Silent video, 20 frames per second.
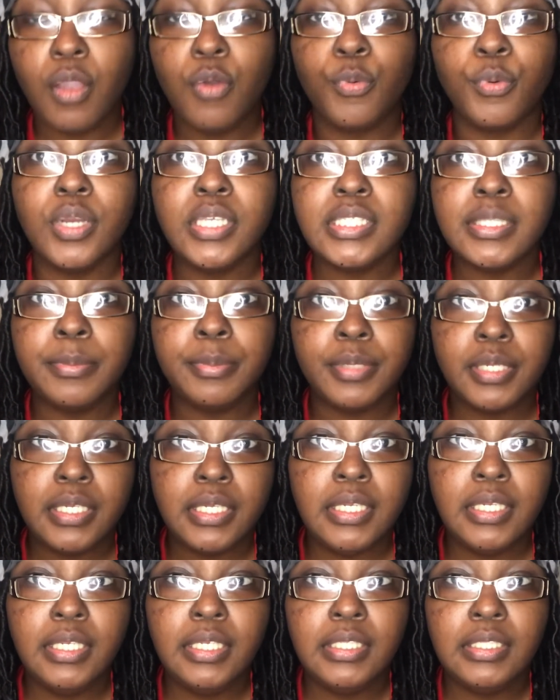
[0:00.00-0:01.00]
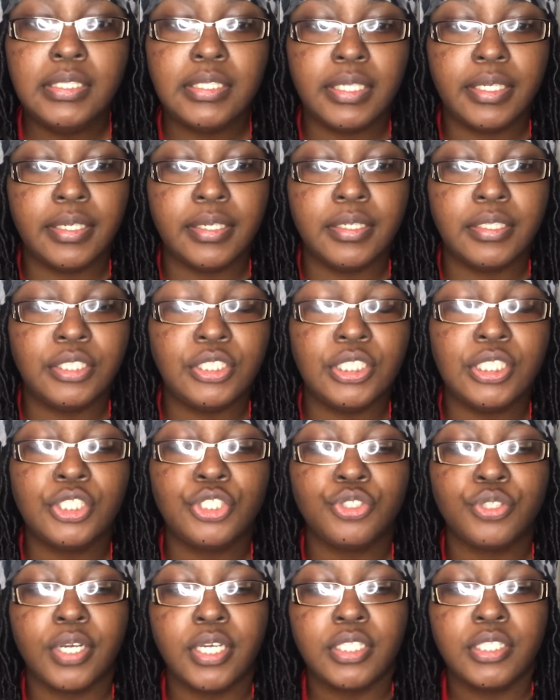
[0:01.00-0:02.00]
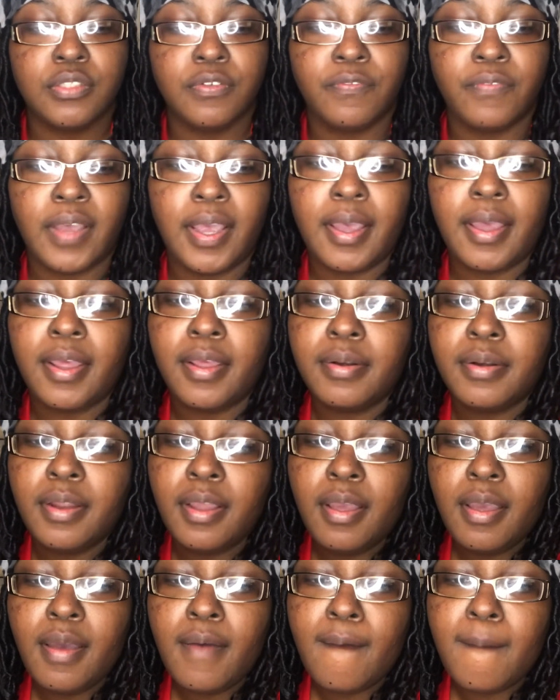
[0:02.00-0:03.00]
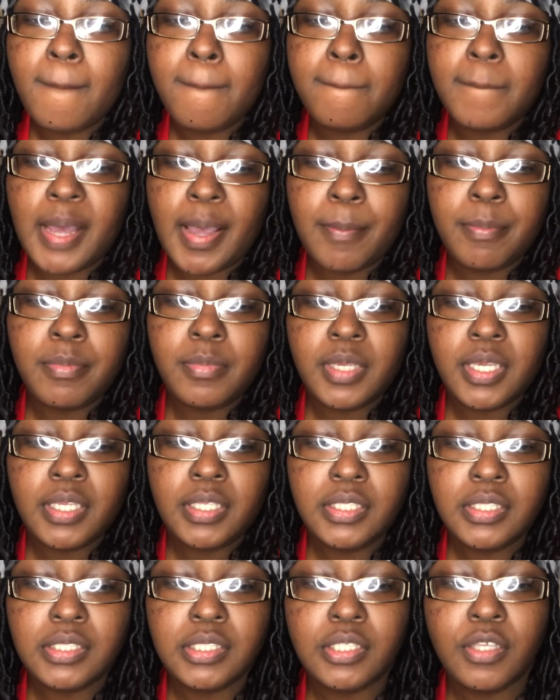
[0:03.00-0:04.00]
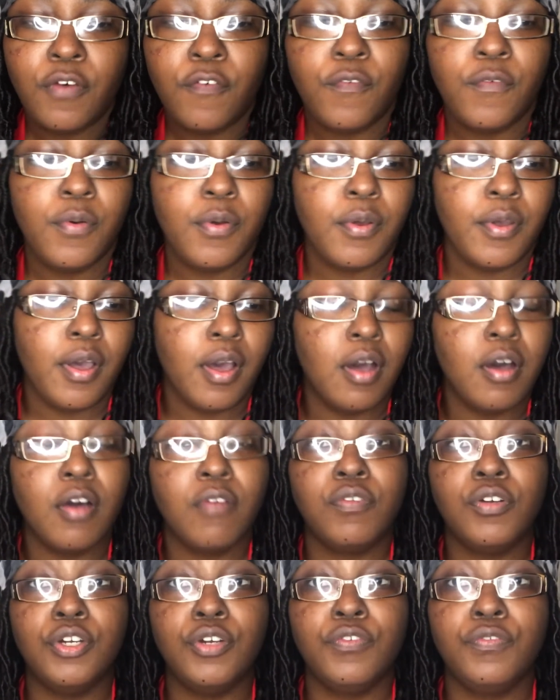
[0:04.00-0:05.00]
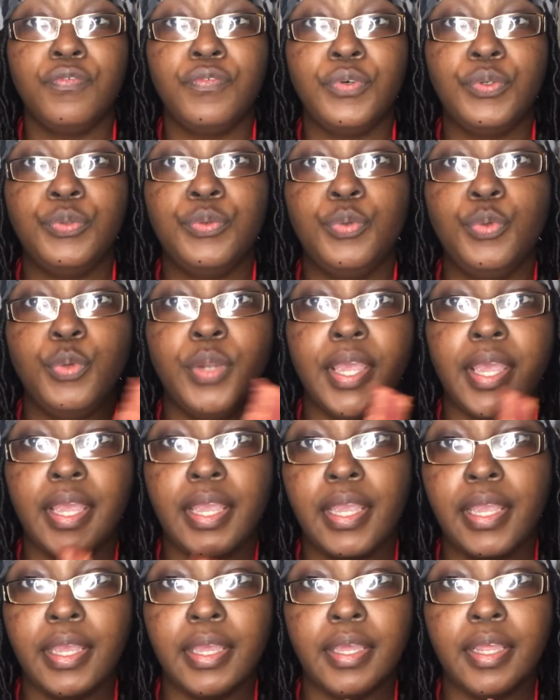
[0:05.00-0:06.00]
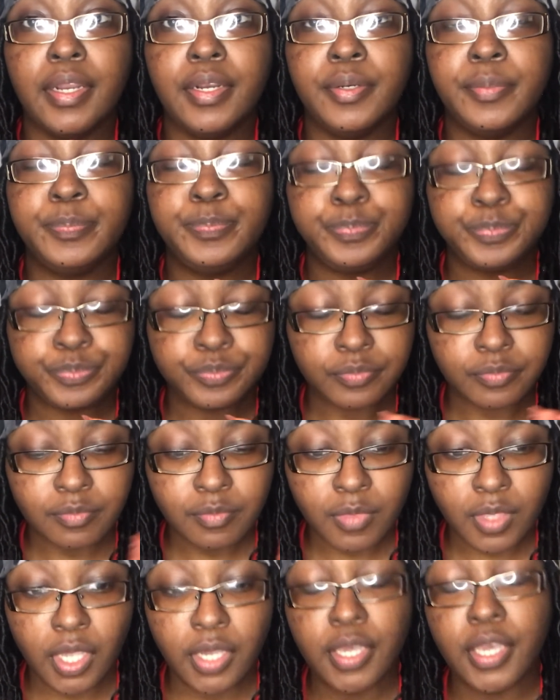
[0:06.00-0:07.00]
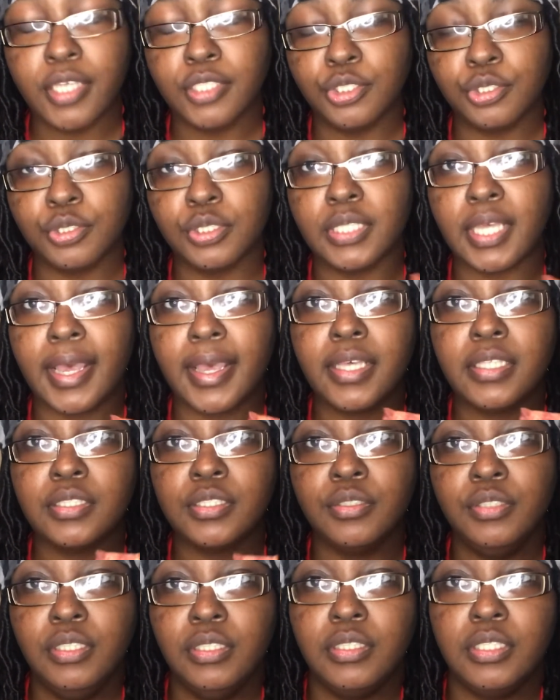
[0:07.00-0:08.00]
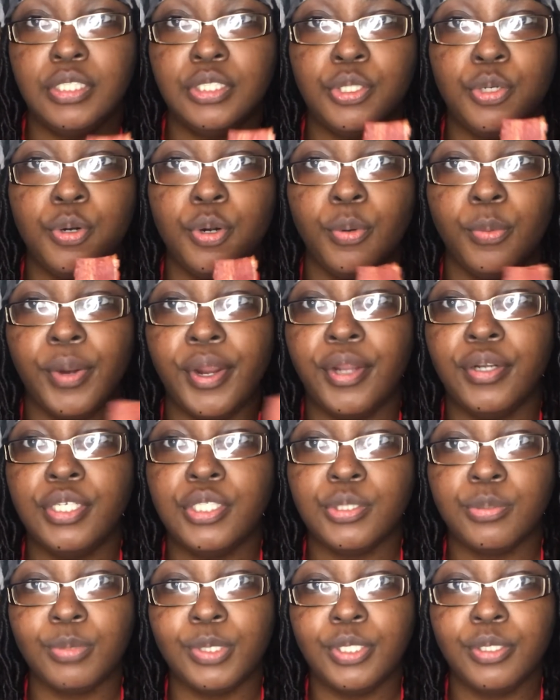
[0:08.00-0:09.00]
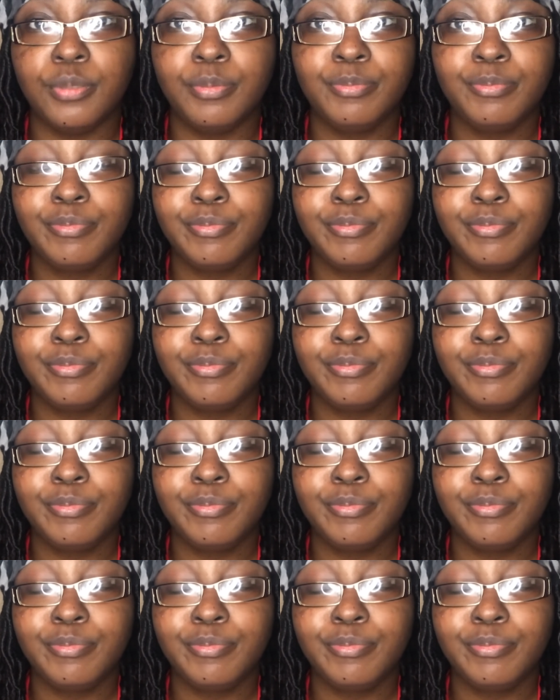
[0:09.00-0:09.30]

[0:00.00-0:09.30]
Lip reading: recipes and just trying to find my mix of good food and exercise this go around as well.